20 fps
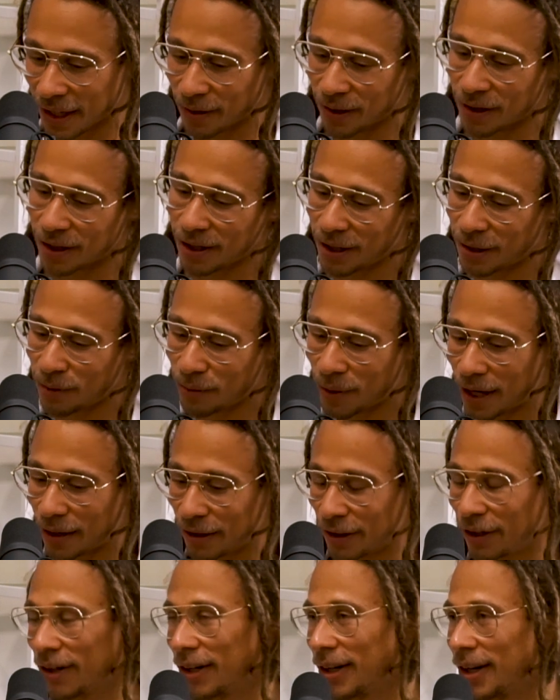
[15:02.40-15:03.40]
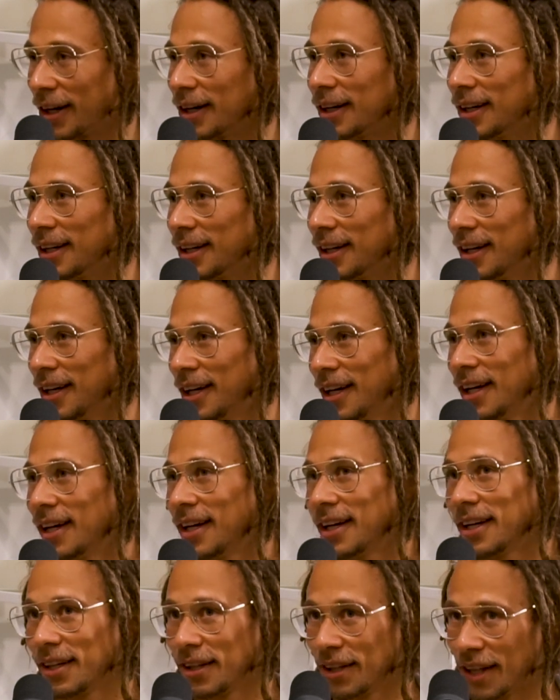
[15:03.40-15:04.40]
alcohol while you're hurt,
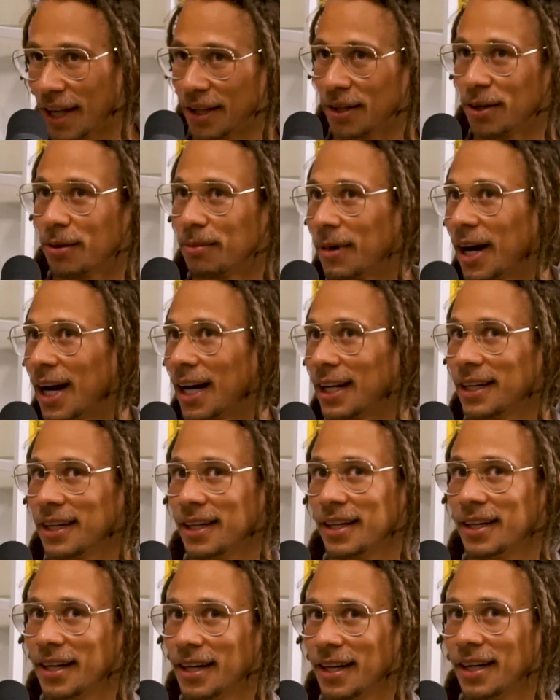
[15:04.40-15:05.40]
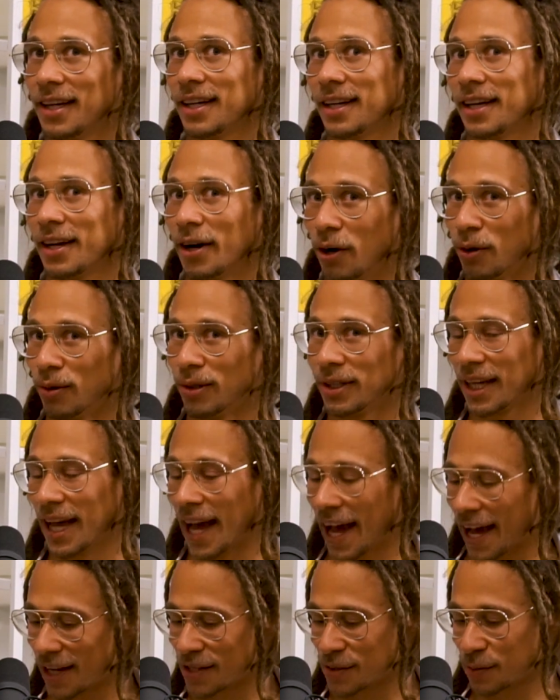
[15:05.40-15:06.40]
then your body only
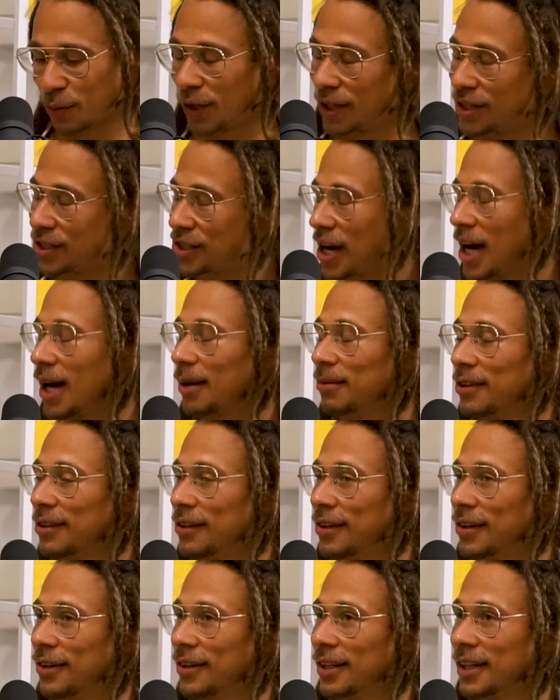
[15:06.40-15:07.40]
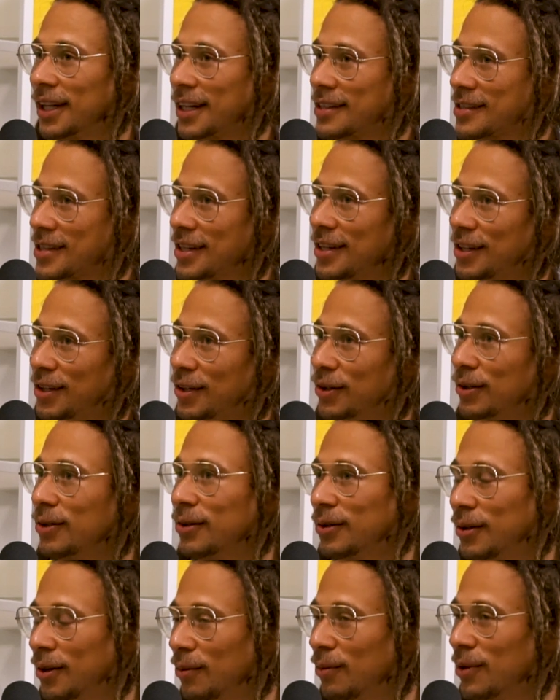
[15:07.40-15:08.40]
has one job to do, and that's
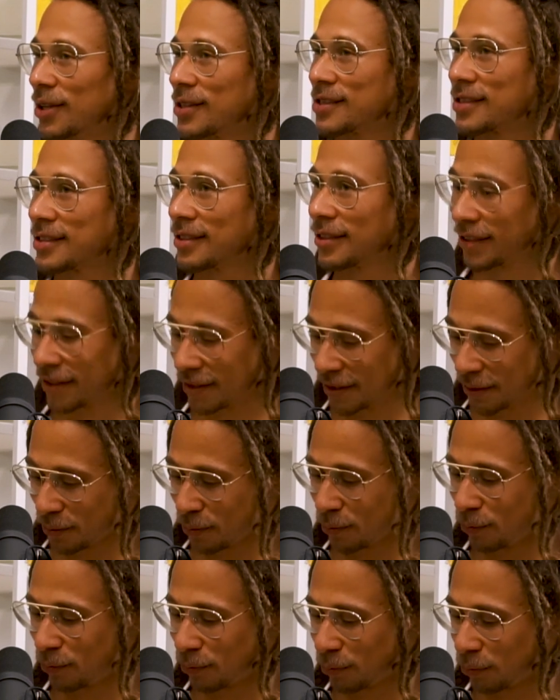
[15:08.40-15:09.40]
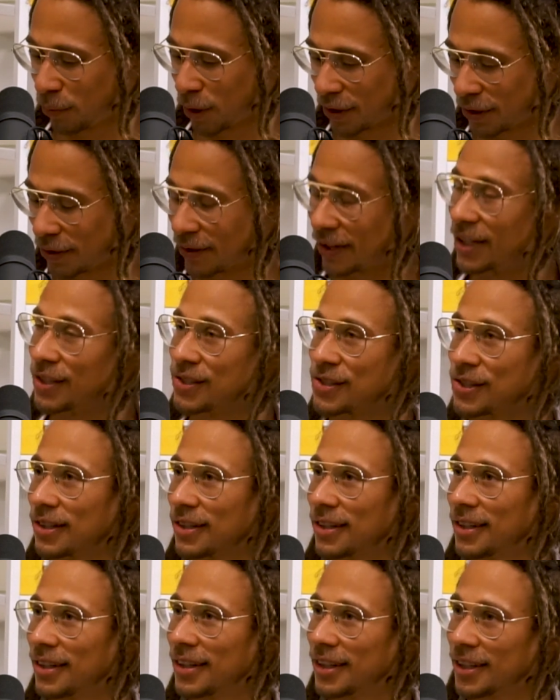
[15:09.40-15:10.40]
heal what you're
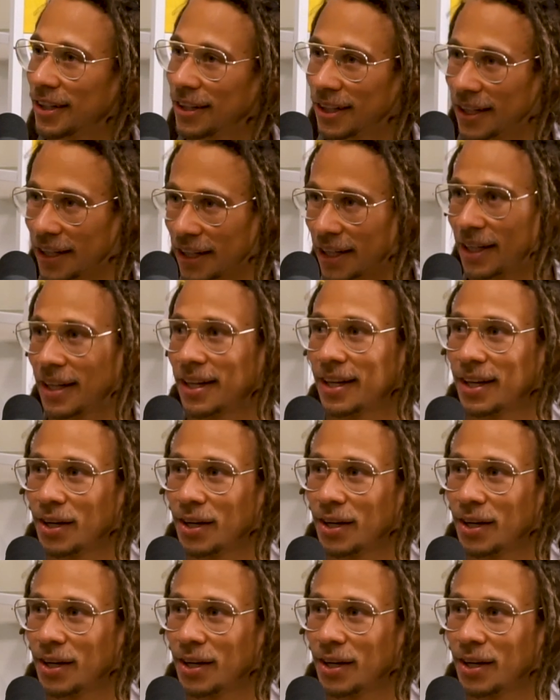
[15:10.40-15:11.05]
injured, you know, like